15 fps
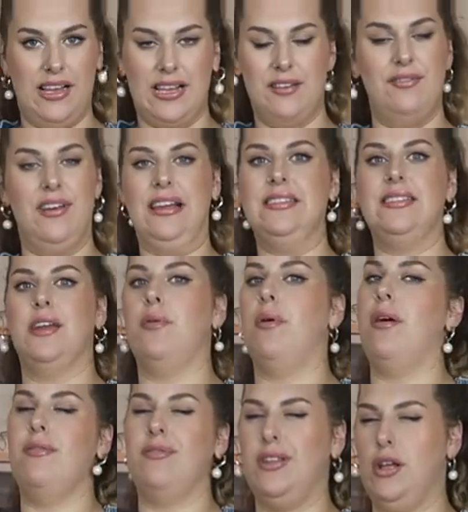like a vest, I'd
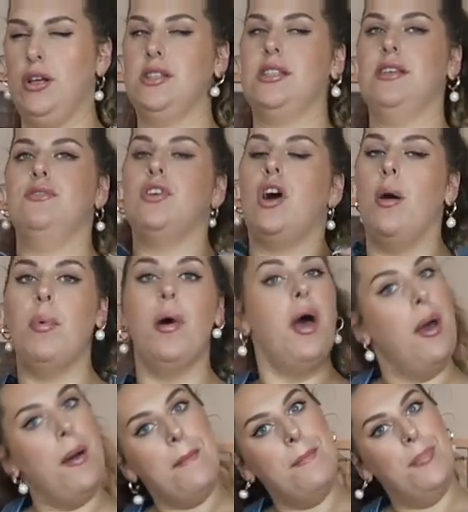wear it with a long sleeve top.
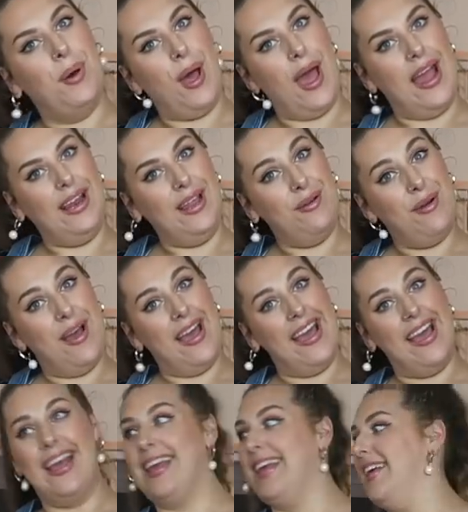But
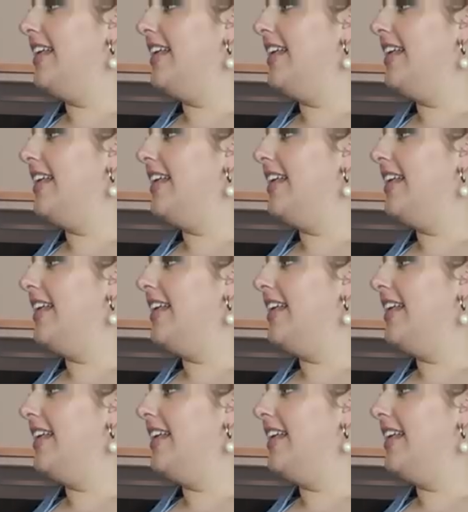anyway,